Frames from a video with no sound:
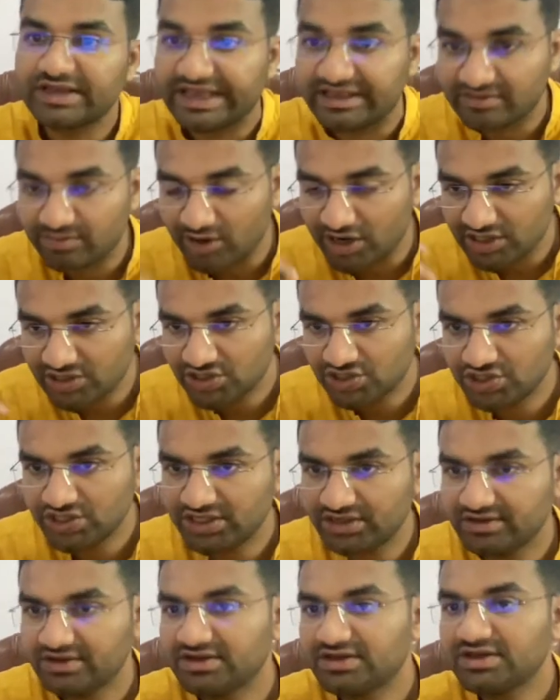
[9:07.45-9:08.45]

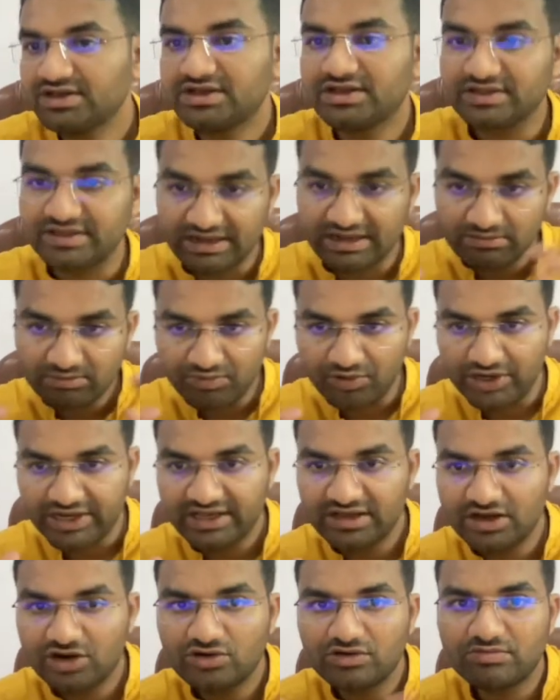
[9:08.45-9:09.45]
expansion, then
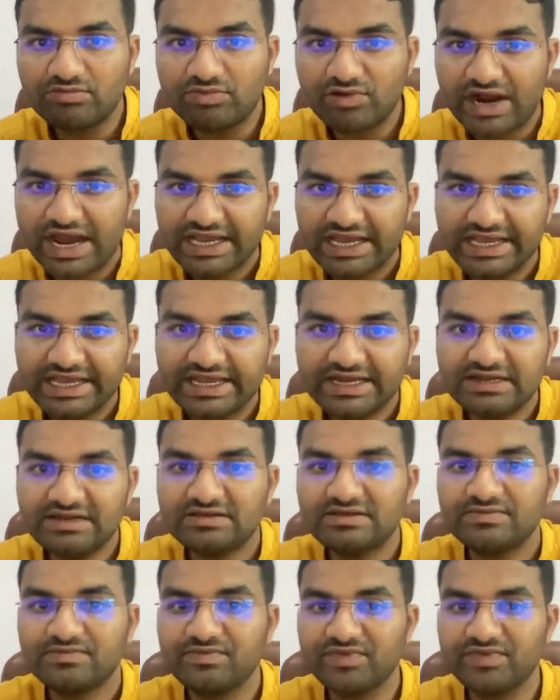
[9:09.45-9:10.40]
putting out bracket.